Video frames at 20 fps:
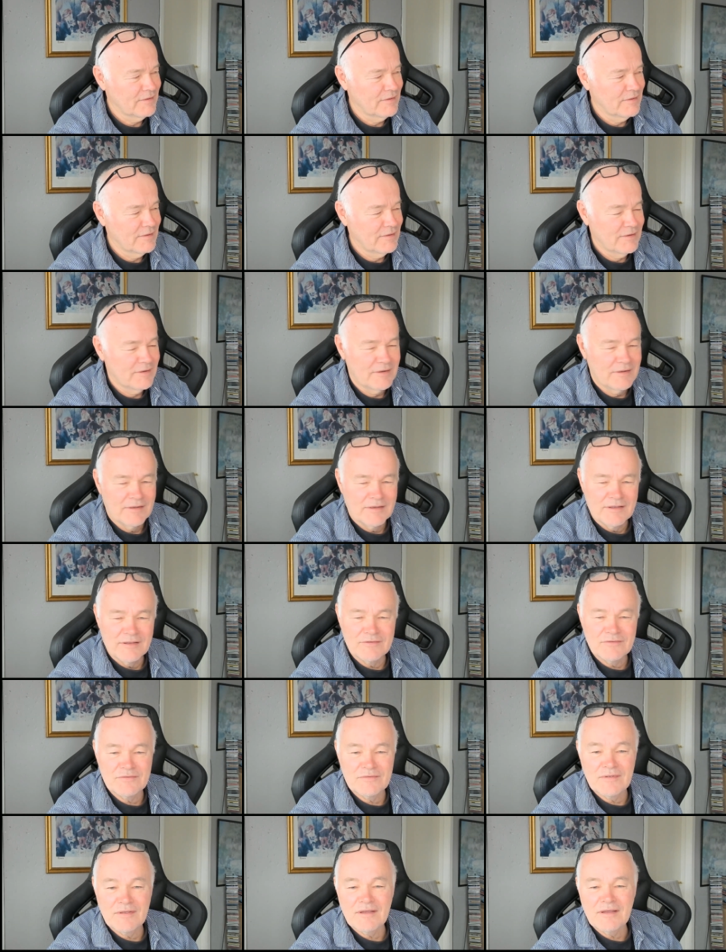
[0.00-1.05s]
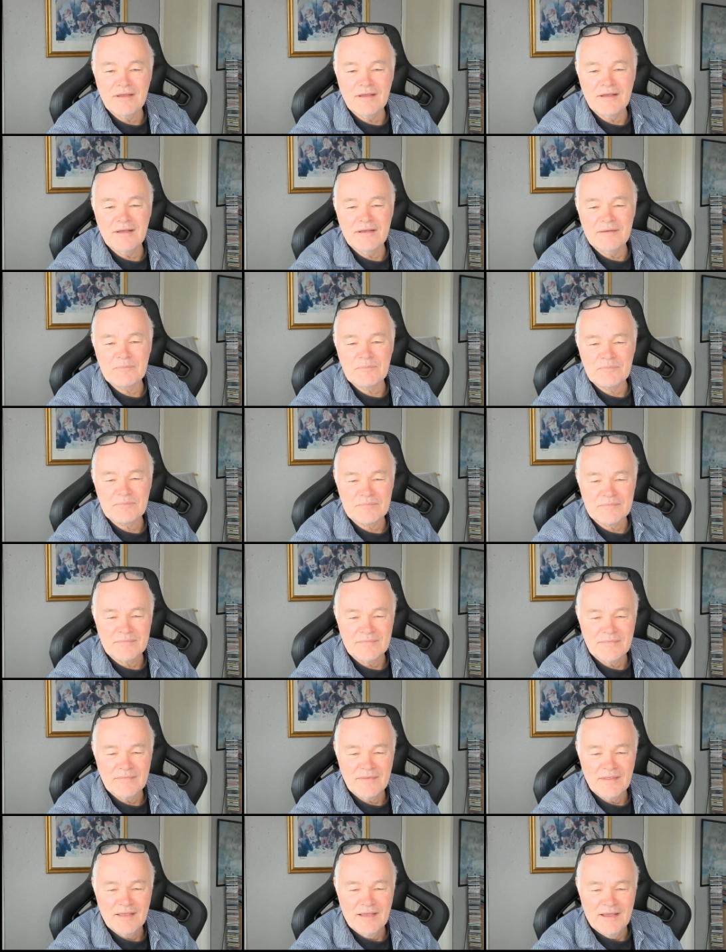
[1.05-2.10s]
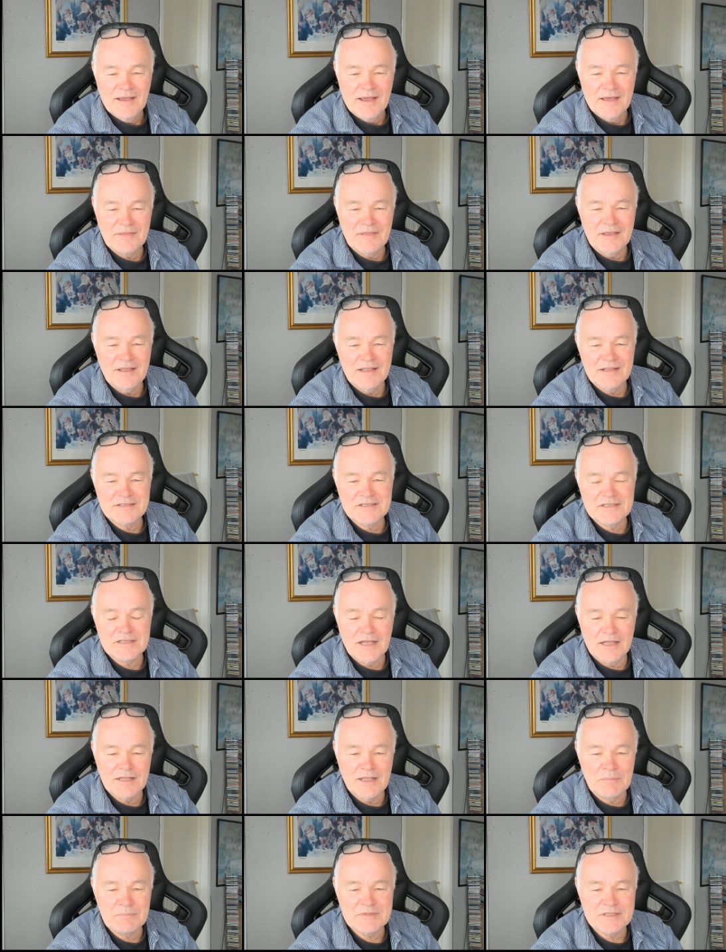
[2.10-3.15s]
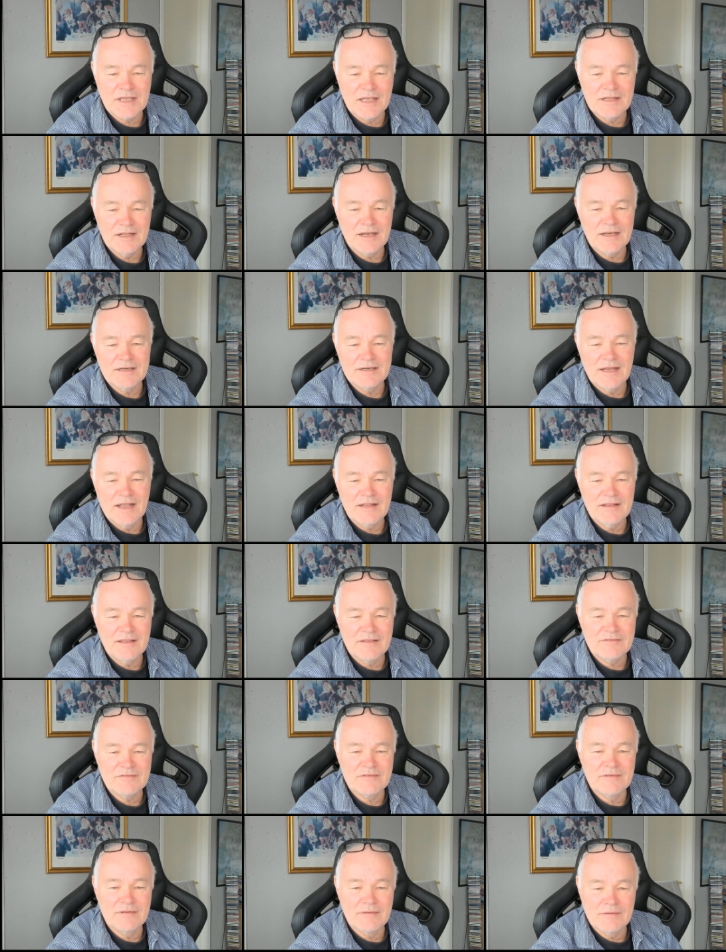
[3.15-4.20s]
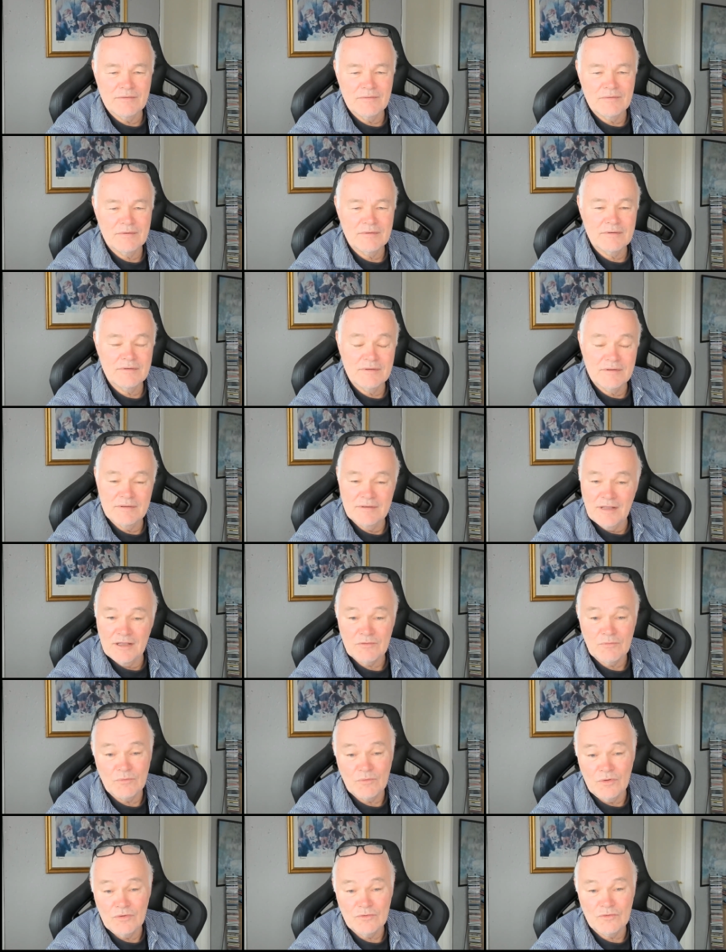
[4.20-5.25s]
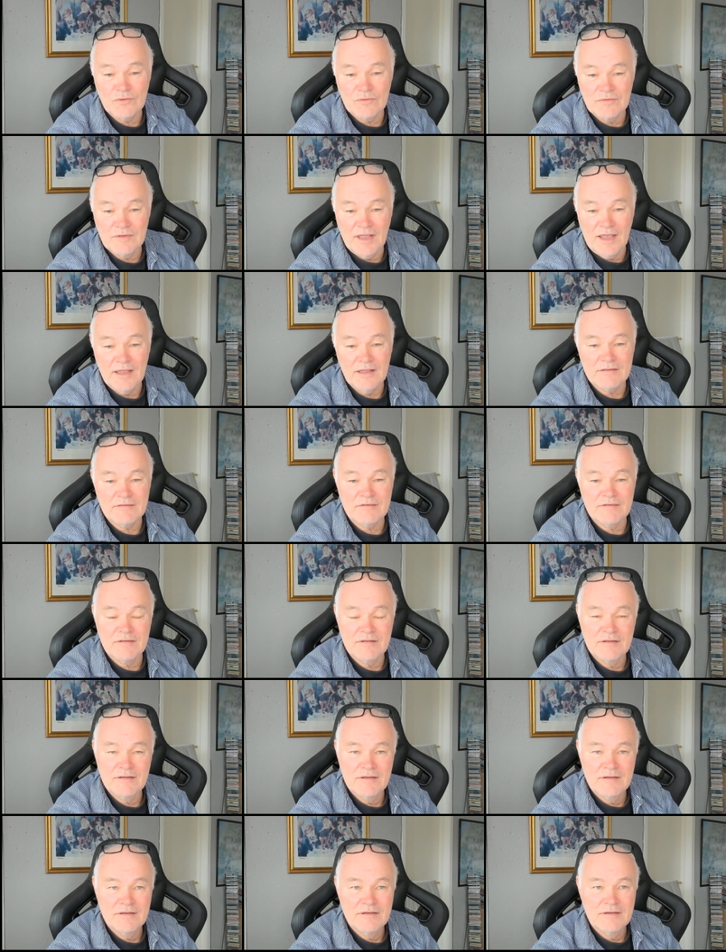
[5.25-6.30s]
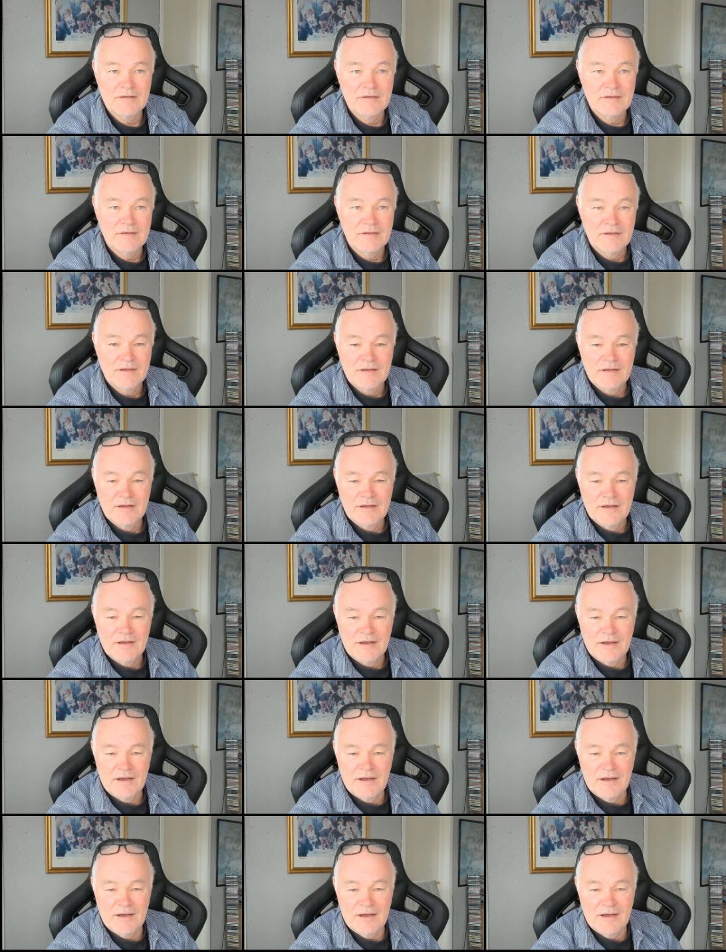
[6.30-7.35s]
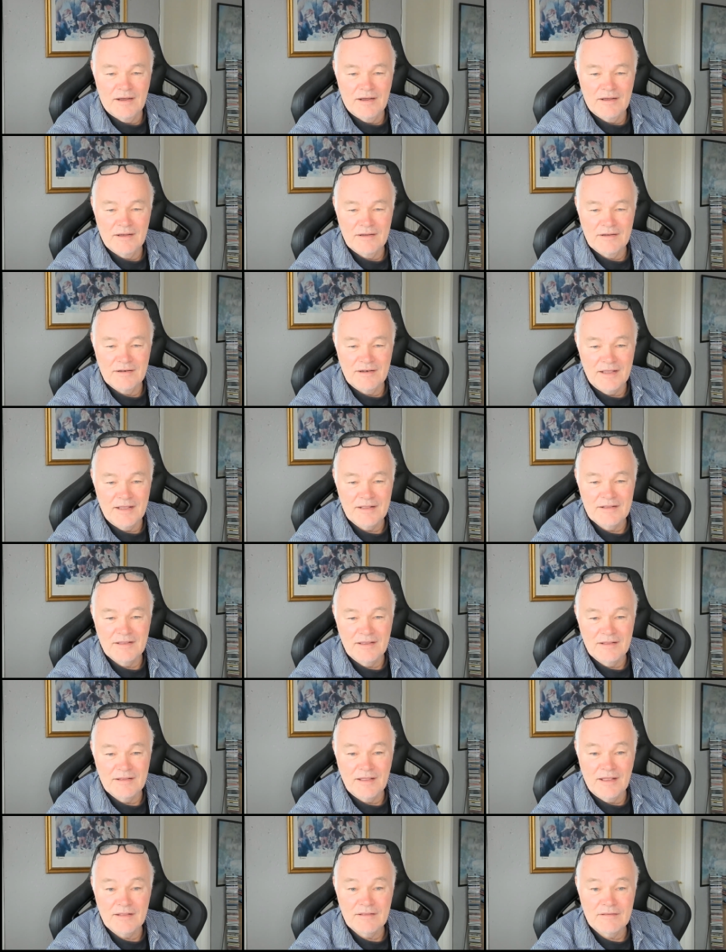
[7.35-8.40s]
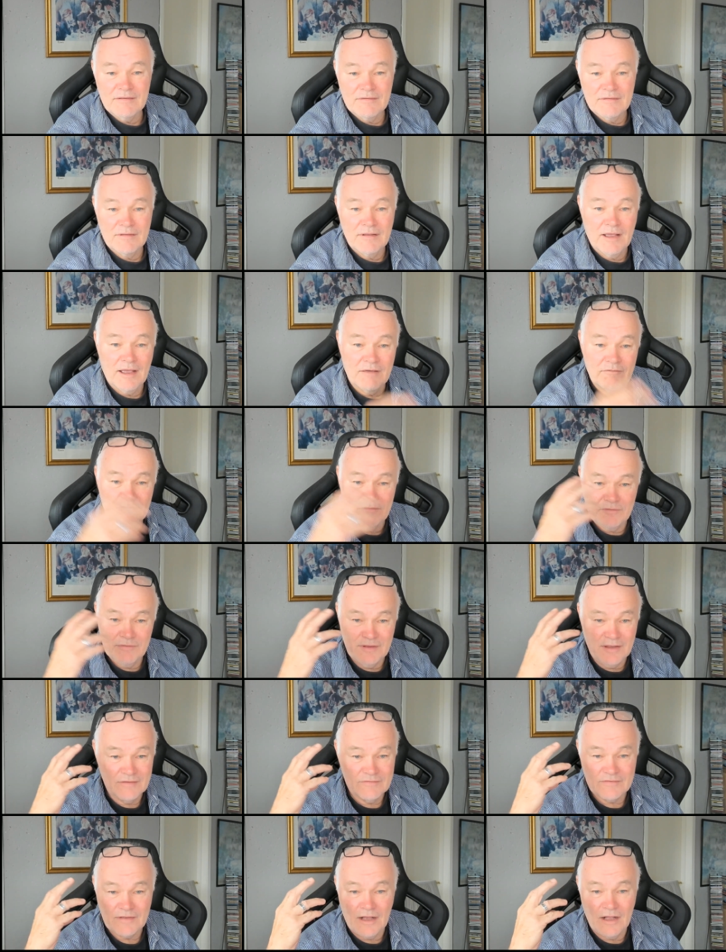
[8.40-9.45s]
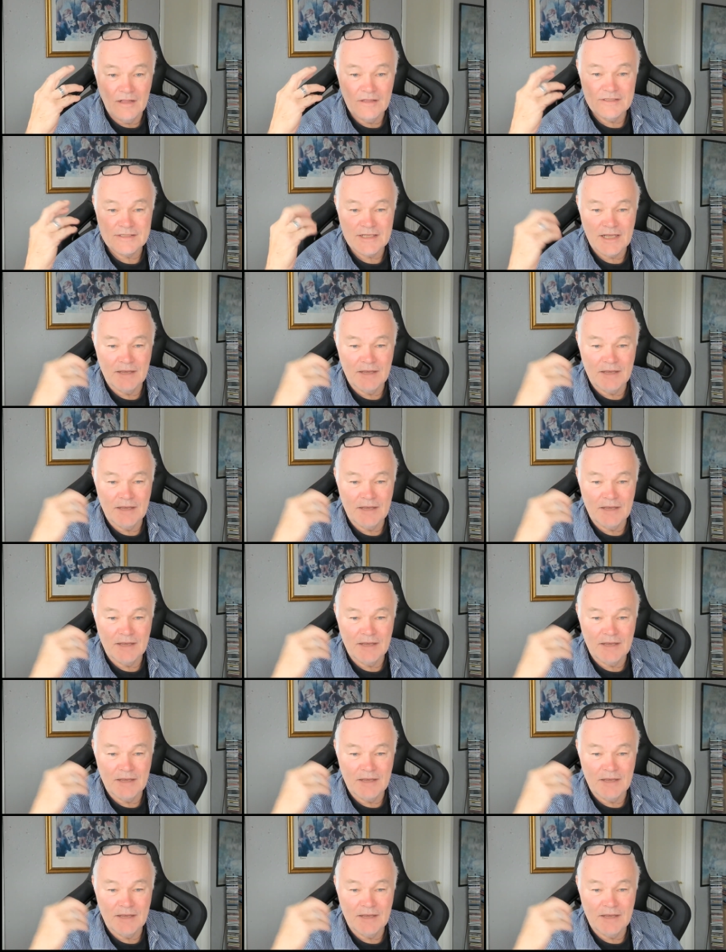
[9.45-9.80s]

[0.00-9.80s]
It's um, I think it's Adam Sandler that is uh, that want to date a lady that have this Alzheimer.